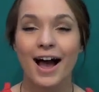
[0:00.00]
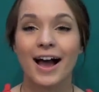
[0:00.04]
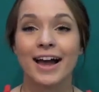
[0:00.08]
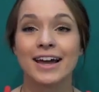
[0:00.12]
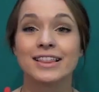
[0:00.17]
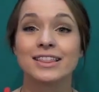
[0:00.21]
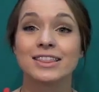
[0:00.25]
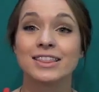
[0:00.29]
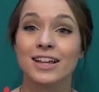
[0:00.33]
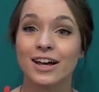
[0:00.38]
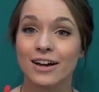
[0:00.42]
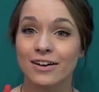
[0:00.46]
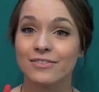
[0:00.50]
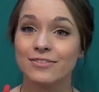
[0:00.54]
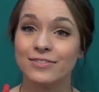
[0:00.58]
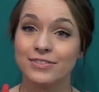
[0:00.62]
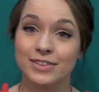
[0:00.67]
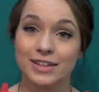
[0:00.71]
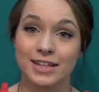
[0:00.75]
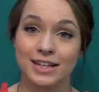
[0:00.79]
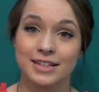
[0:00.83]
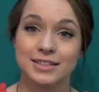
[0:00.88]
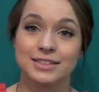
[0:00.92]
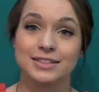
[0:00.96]
I love
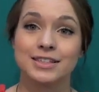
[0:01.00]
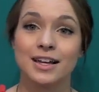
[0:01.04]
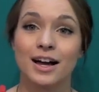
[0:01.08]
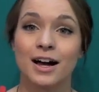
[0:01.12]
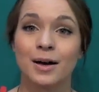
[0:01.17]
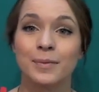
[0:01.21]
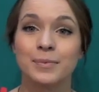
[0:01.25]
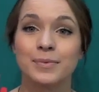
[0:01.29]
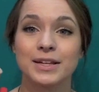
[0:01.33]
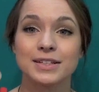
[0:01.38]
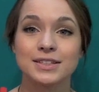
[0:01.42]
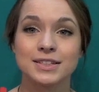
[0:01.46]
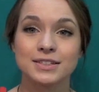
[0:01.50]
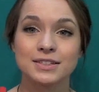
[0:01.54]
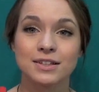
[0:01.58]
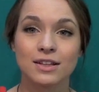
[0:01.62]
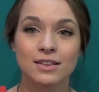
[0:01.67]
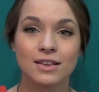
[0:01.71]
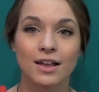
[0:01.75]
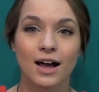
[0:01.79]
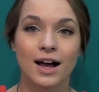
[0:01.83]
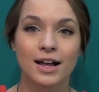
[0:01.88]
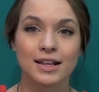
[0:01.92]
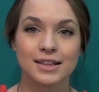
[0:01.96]
these. This is a
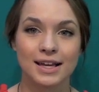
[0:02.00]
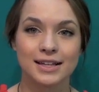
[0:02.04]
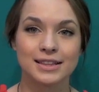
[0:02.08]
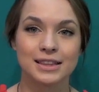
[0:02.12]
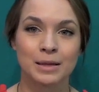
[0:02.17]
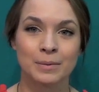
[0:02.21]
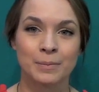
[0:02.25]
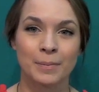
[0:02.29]
lot like